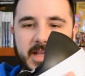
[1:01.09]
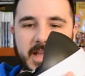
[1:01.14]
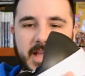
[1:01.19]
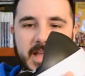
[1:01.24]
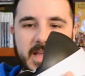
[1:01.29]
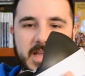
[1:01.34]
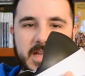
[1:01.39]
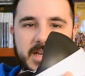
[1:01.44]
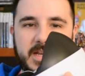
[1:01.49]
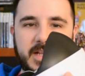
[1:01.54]

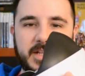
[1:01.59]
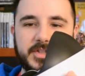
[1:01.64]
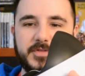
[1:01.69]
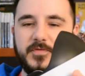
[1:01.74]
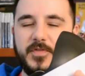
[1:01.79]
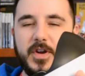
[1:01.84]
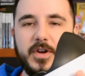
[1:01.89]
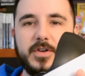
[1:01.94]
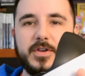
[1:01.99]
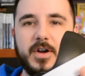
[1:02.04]
And it's
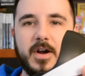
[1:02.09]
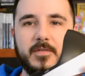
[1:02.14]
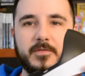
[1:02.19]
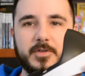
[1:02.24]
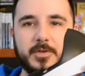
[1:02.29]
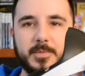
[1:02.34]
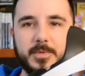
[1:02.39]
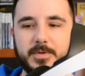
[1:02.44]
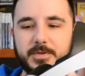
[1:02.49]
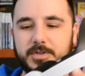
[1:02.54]
very
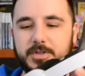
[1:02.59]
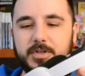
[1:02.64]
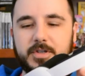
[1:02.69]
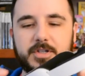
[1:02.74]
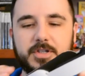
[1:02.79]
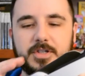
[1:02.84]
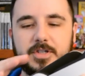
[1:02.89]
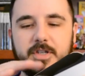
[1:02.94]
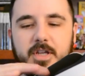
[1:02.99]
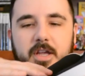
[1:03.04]
comfortable. So
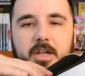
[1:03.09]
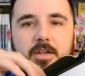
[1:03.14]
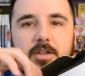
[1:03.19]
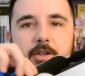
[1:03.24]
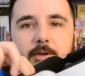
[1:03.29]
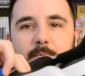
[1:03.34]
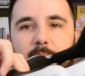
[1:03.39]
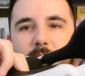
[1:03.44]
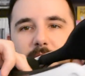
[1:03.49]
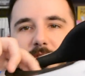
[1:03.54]

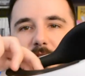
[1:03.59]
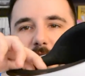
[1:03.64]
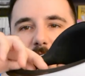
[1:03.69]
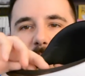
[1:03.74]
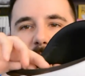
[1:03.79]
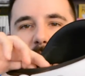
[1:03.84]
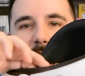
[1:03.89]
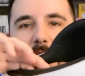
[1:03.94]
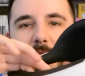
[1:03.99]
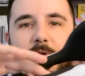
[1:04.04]
there's a
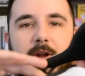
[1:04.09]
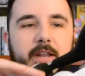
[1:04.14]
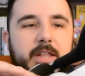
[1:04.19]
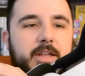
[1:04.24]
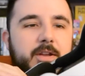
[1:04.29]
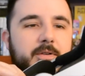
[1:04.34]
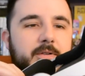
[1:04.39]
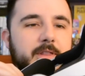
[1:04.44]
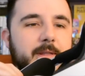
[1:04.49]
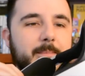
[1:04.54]
button right
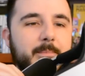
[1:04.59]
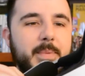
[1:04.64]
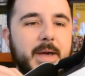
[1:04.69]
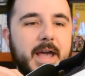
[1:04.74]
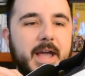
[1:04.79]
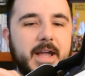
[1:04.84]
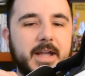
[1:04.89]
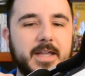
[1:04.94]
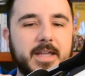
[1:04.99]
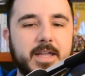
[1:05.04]
here on the
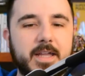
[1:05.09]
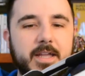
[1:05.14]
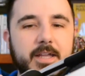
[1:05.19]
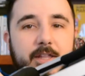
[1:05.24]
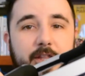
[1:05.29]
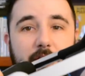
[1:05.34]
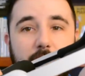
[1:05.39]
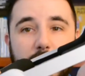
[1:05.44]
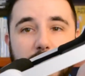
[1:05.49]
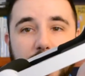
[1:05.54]
back.
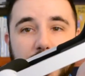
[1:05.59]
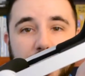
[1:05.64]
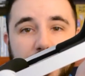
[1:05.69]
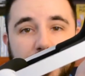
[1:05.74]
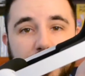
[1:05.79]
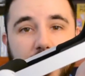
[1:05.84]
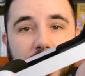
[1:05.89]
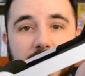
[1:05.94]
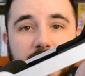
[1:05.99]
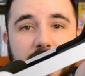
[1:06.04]
You can
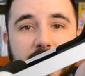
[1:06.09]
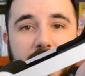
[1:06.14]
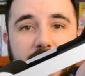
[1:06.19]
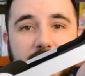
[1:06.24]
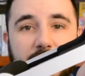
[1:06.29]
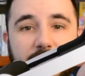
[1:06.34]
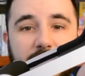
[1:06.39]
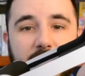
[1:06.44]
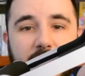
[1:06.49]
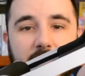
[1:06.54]
stretch it to
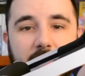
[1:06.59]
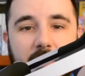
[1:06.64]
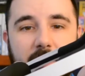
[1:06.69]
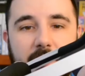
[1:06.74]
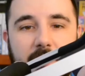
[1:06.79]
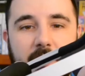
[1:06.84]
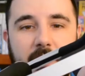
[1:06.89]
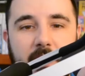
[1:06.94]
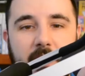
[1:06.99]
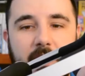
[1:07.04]
fit
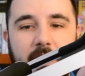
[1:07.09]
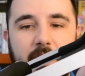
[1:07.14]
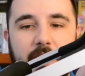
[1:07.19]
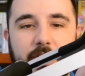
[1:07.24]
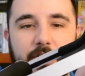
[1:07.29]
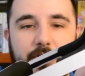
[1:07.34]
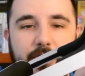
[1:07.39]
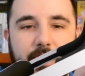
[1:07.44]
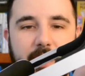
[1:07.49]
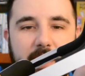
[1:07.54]
on
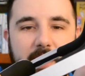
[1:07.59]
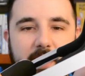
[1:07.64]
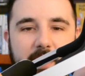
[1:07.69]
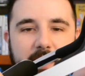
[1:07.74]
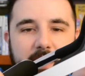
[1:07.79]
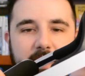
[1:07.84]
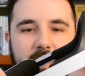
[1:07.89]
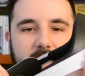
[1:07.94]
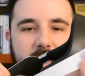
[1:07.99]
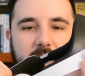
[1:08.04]
your
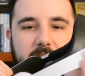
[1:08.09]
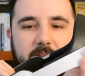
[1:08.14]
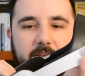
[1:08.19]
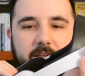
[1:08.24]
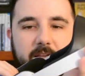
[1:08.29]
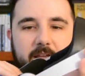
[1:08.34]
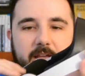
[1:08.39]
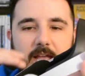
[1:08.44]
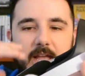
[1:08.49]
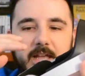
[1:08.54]
head.
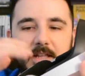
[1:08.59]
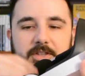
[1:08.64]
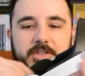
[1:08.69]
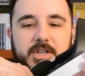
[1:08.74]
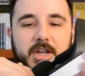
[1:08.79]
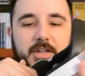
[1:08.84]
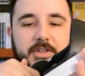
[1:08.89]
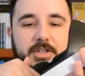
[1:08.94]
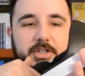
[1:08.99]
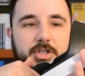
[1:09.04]
It's
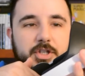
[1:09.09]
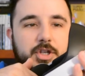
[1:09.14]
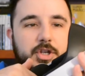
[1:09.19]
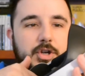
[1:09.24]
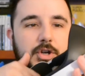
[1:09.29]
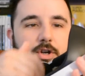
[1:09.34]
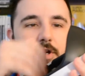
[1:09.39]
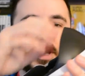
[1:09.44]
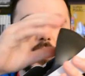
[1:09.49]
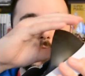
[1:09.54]
got this
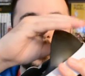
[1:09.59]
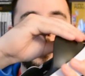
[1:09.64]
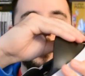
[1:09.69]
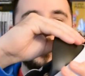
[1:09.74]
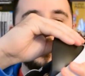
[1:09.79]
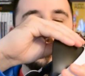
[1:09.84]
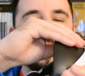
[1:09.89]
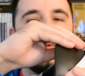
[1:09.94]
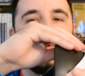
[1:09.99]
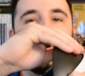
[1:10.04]
good,
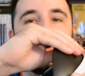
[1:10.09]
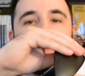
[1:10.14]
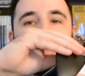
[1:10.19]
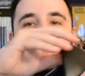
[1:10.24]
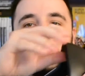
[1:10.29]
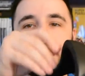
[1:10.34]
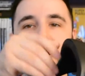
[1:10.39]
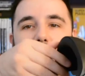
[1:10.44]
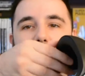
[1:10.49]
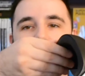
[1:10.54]
really
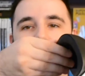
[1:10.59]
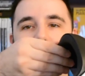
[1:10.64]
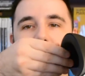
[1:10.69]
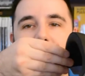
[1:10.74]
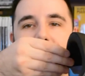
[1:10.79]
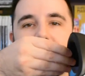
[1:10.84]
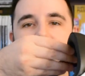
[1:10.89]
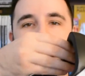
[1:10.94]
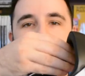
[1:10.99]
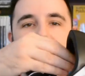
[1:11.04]
solid
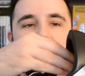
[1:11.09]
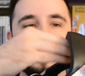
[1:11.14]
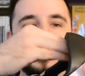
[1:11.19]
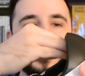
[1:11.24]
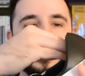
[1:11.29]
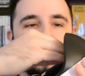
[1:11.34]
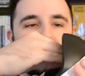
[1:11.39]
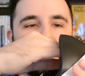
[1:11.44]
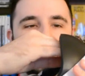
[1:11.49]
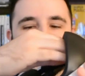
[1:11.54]
padding on
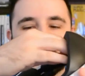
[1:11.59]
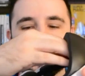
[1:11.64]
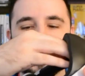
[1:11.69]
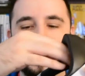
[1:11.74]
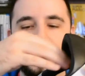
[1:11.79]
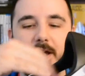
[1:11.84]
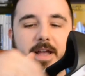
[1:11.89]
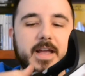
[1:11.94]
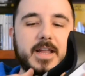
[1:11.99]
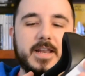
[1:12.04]
both this
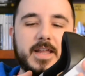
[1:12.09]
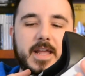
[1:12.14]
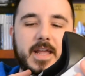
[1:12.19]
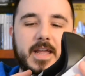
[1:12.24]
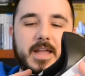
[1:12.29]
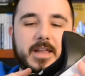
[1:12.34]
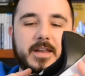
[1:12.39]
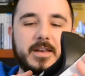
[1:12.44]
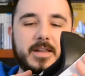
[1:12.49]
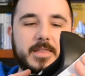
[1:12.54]
forehead
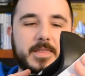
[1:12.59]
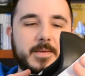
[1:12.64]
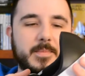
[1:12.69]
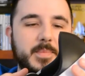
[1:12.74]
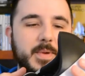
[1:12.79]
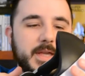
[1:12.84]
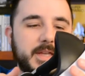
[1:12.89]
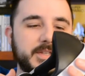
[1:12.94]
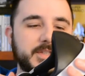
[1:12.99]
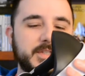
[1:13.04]
and the
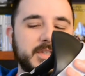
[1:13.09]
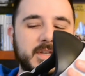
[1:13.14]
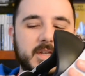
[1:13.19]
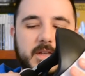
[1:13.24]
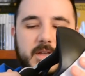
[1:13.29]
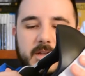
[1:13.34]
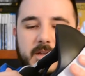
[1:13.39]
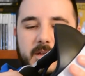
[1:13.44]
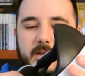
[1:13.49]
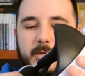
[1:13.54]
base
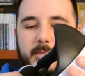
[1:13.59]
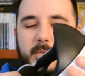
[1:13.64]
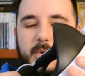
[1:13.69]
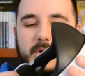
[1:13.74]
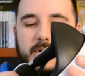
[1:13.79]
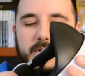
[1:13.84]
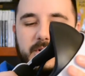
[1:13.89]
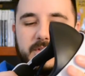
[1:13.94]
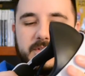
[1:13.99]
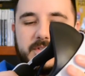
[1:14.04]

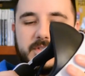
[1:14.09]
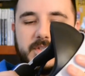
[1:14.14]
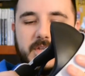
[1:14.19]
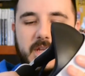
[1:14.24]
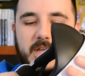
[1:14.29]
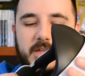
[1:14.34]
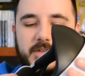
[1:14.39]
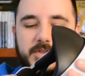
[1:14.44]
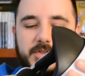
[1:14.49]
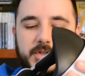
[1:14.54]
parts.
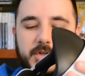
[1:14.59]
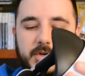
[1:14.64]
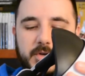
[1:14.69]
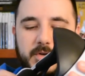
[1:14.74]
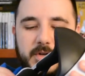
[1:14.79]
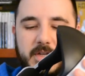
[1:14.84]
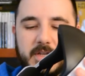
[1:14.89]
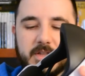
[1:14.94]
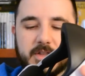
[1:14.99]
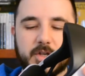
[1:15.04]
And
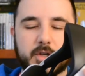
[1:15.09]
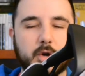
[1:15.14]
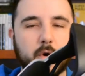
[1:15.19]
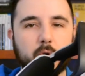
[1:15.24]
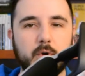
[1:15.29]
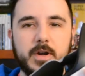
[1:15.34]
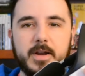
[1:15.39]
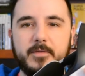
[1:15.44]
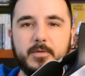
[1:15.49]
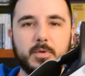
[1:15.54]
so the
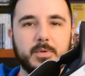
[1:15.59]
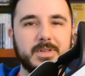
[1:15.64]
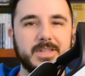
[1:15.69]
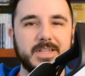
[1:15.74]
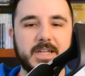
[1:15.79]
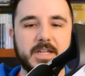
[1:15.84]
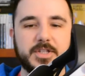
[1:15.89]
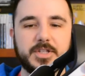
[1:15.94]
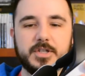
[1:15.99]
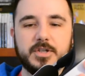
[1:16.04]
cord never really
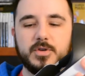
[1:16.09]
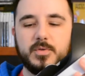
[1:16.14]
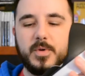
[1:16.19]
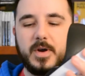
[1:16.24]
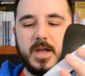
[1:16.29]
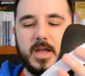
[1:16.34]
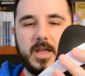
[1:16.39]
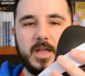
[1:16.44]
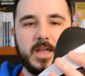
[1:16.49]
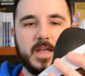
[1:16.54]
gets in your
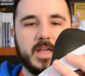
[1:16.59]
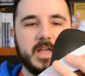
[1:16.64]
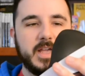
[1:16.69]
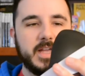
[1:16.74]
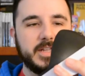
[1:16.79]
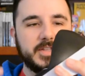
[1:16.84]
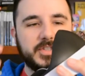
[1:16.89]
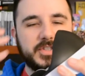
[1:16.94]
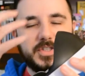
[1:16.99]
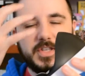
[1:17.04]
way.
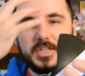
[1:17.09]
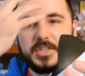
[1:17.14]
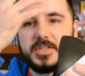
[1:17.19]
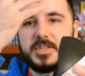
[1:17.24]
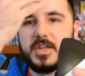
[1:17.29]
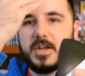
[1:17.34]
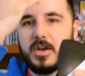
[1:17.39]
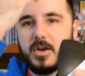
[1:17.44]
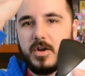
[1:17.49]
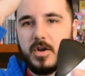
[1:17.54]
It sits
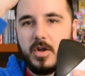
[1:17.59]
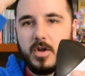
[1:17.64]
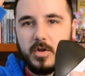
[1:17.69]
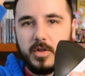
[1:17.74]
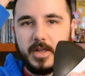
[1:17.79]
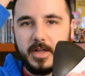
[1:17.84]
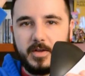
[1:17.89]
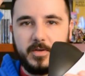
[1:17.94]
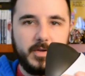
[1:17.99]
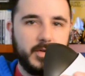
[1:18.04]
there
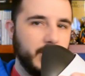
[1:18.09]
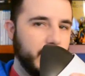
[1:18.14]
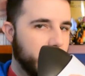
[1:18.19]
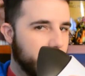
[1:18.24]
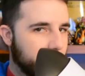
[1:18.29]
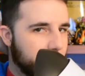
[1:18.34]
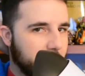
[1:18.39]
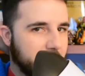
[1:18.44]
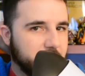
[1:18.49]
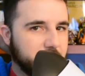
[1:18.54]
like
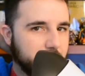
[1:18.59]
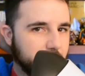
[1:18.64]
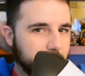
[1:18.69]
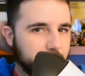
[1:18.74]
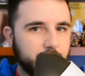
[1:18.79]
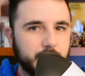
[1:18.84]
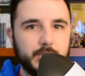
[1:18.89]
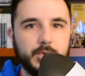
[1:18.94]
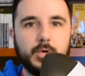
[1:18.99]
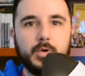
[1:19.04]
base of your
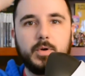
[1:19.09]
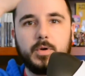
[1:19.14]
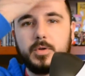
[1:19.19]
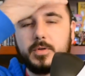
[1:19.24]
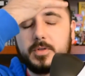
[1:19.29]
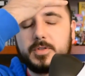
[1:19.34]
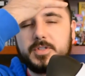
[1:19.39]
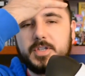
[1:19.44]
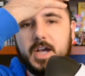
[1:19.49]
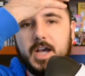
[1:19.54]

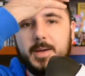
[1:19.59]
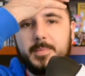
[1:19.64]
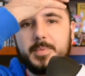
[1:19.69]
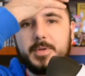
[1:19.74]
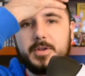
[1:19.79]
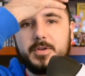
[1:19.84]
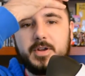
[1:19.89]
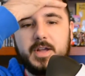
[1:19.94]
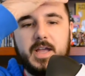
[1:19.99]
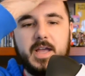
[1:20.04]
skull, top of
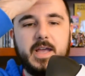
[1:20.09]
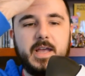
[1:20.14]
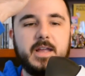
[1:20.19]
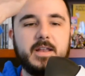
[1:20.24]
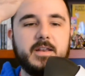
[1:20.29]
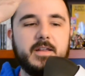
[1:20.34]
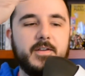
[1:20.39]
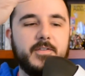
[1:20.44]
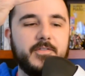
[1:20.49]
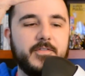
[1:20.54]
your
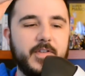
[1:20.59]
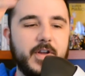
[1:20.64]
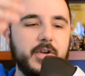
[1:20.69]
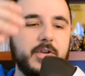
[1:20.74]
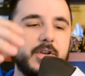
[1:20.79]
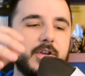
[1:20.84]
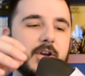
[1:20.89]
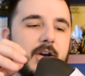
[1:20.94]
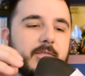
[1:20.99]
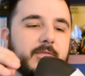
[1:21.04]
head,
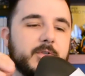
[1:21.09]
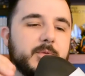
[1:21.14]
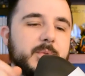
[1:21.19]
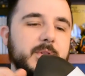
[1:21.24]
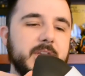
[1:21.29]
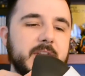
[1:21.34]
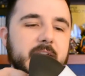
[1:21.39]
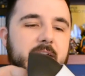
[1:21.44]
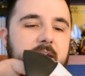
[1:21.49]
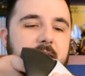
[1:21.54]
very
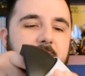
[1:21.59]
comfortably.